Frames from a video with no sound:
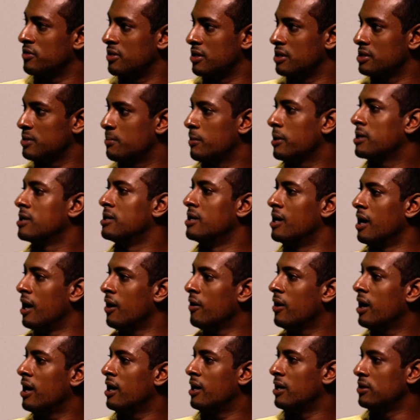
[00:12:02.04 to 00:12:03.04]
things, but now
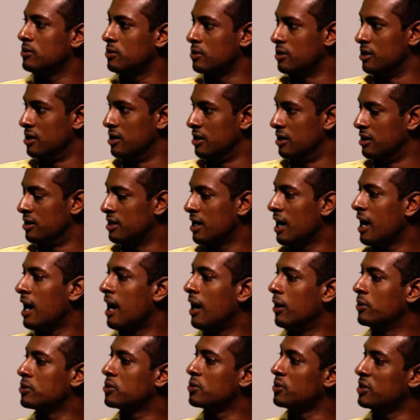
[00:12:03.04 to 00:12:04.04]
I had to learn
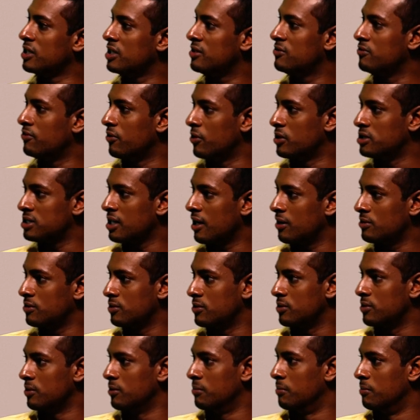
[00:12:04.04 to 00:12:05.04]
how to invoice, how to
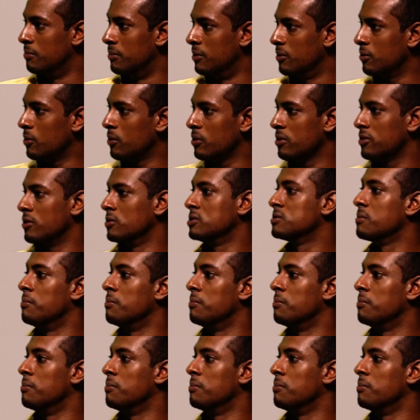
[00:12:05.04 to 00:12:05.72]
do all those